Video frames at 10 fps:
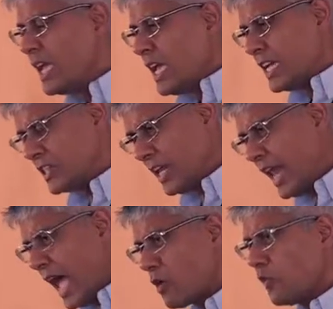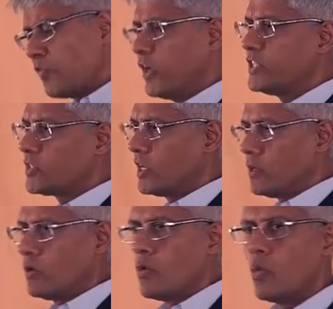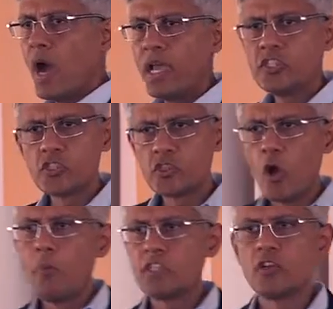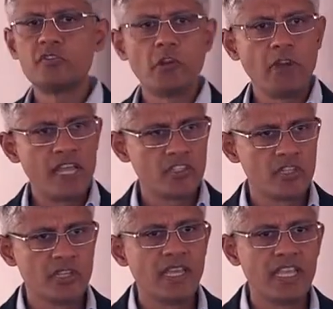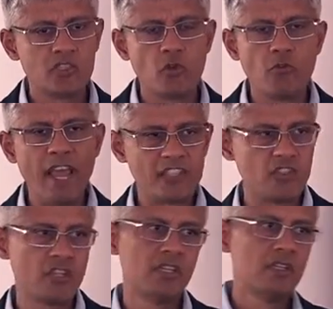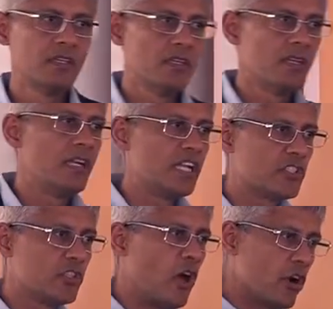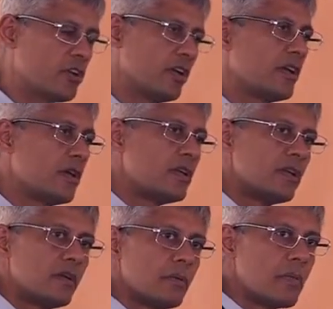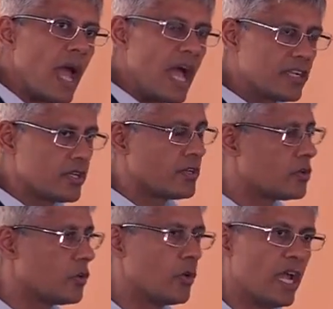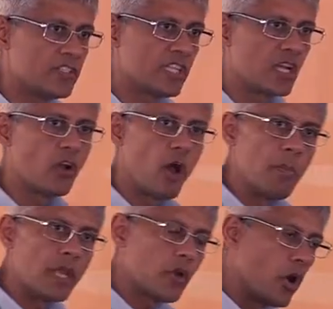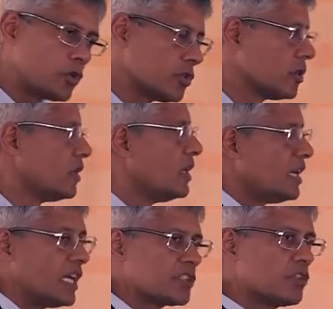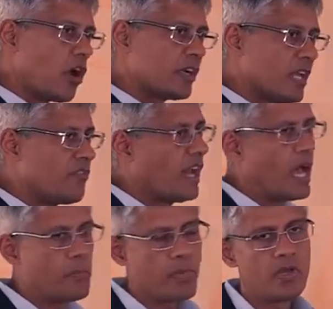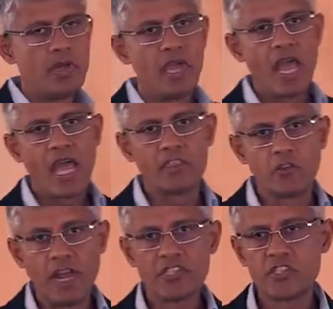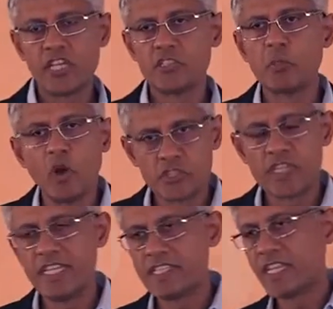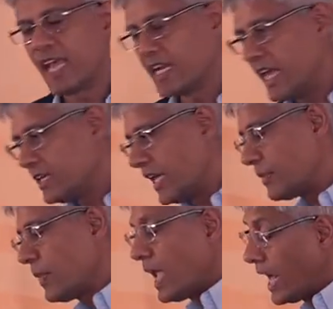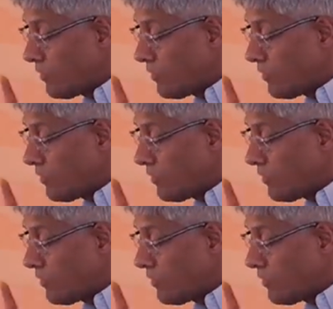It's a lack of reason why so much of the rest is rest, does not add to its economic growth, does not develop, and the rest is mostly stagnating. And I